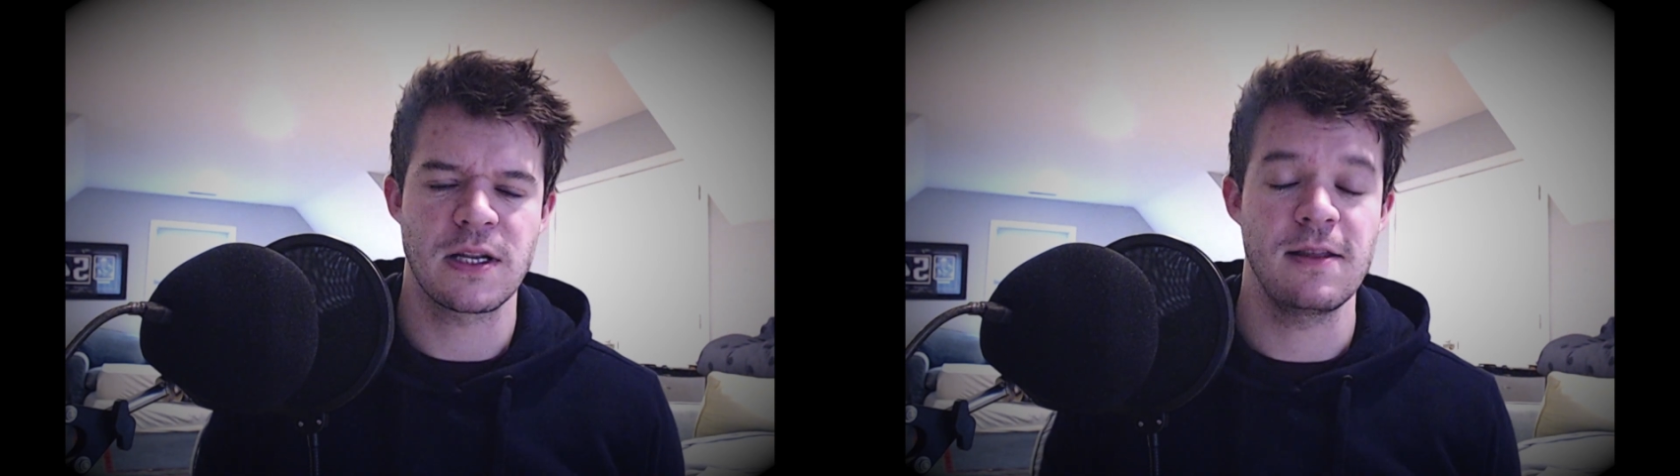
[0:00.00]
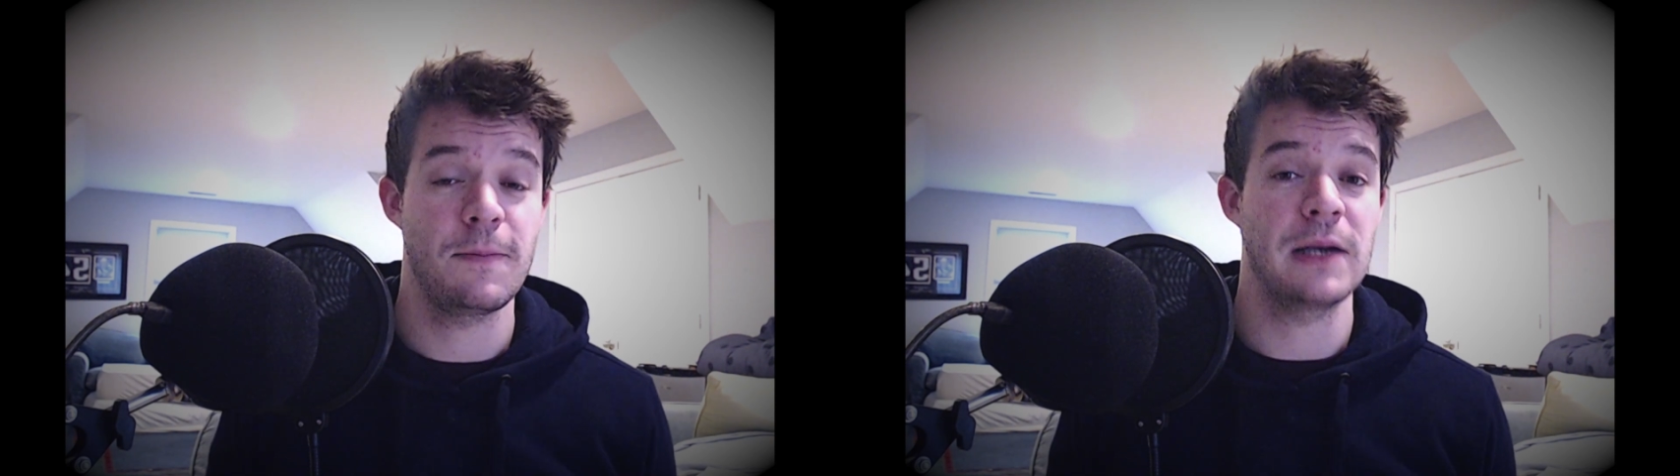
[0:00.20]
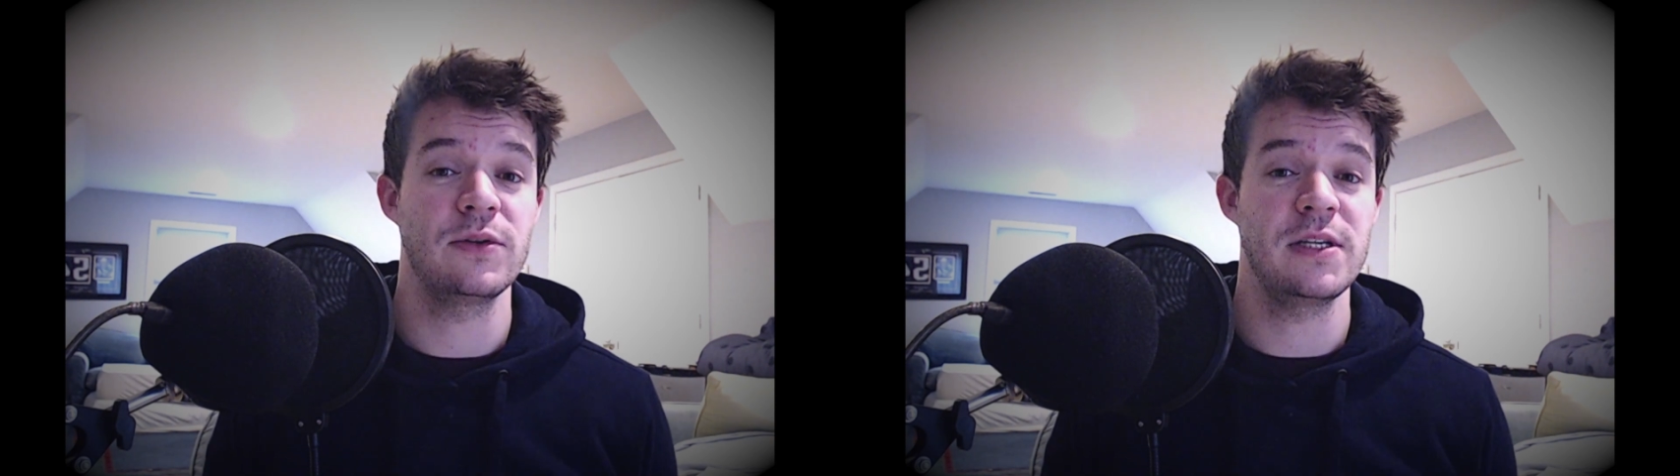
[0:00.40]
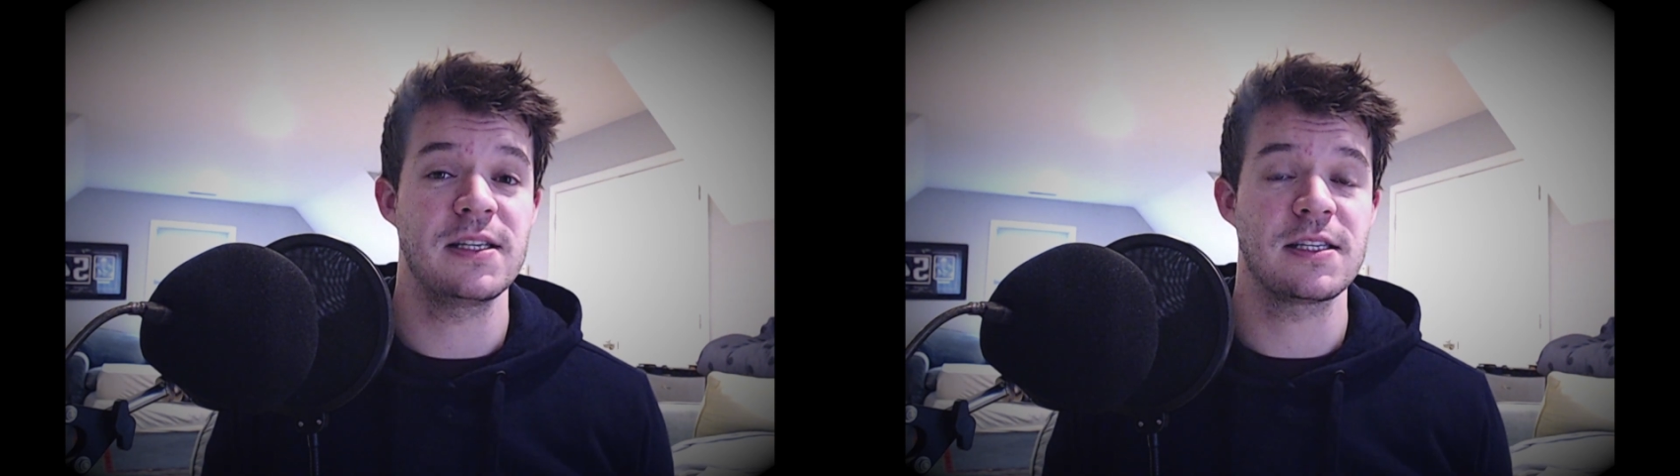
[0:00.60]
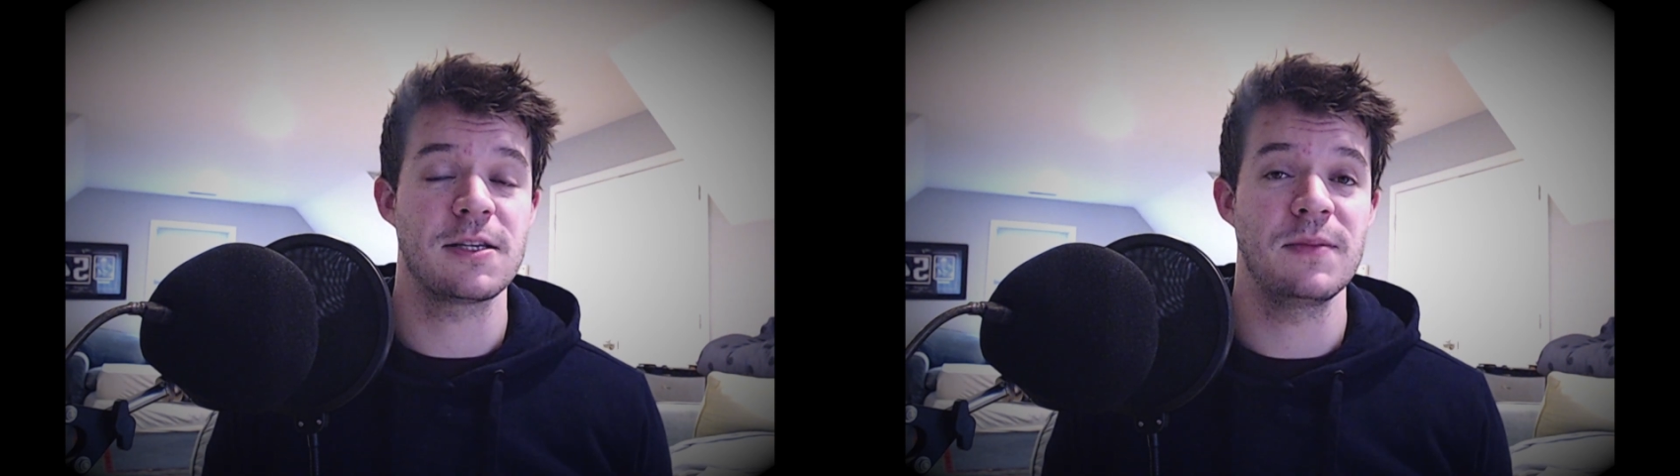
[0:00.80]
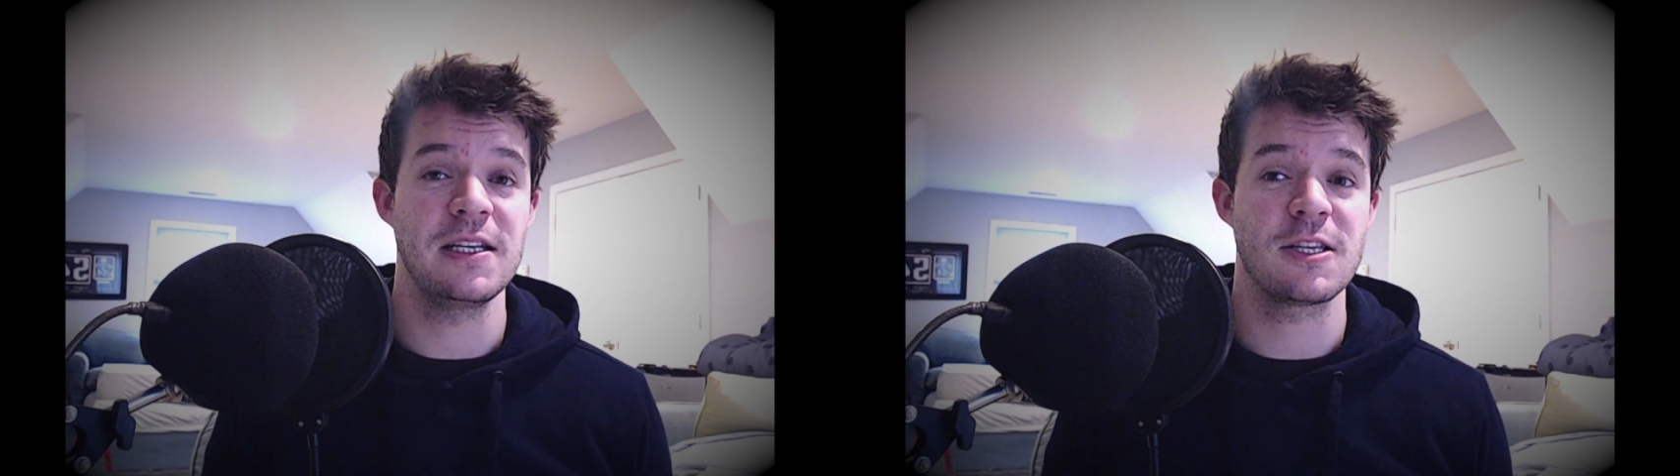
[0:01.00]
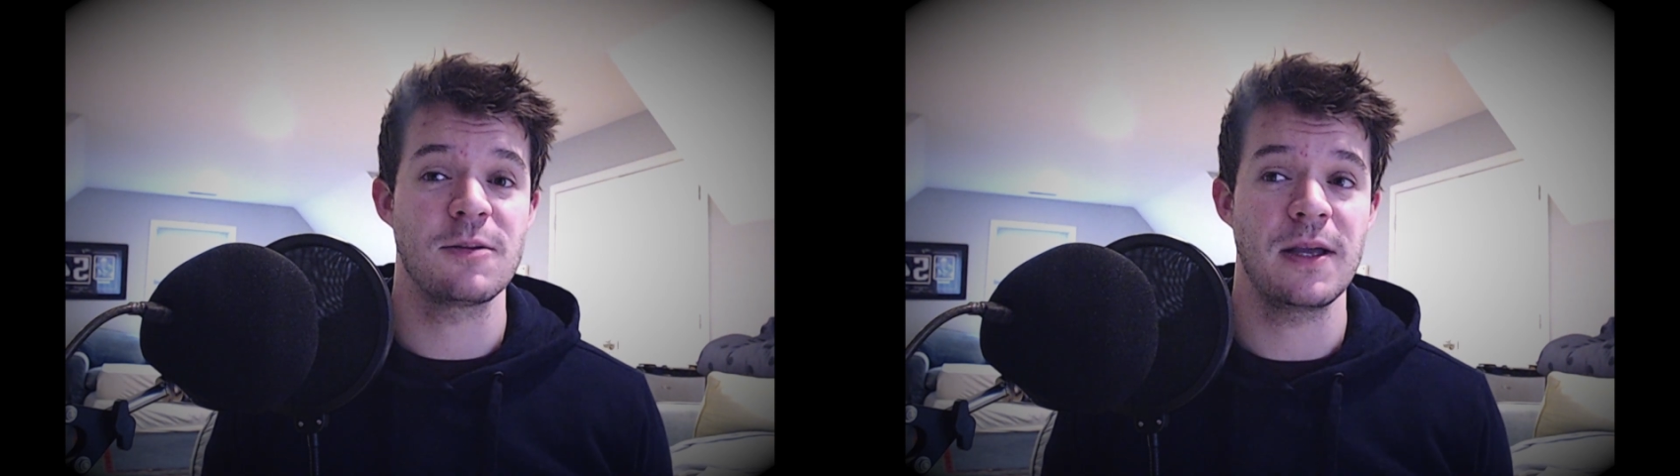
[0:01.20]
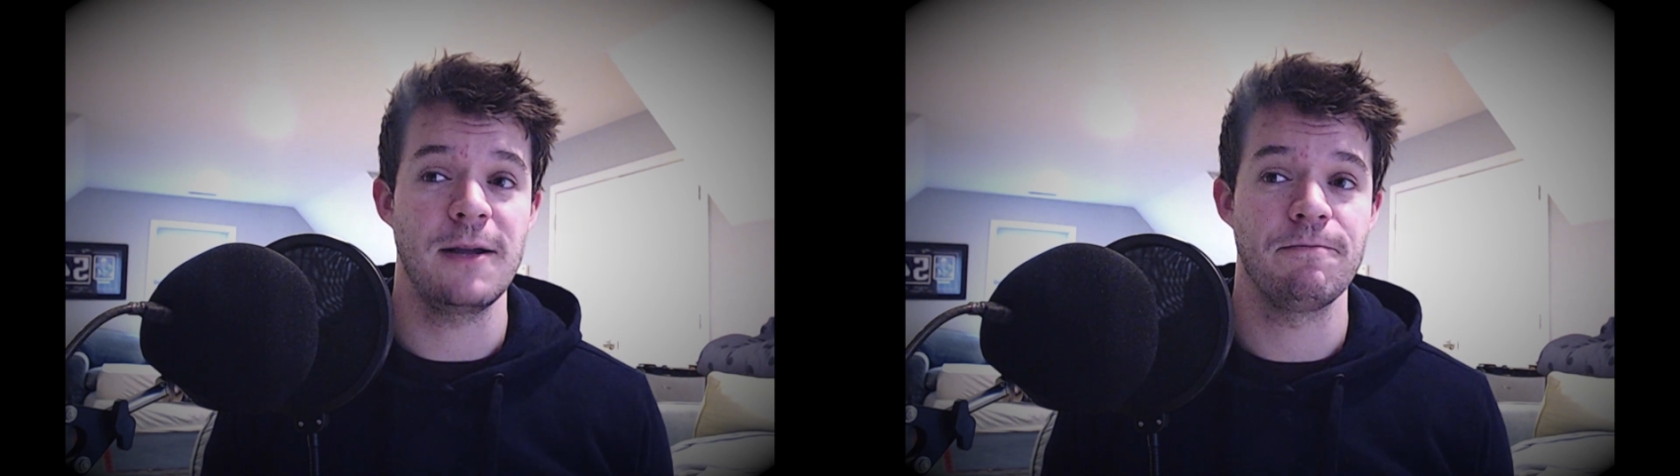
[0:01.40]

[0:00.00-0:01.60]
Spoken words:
the penalty system needs to be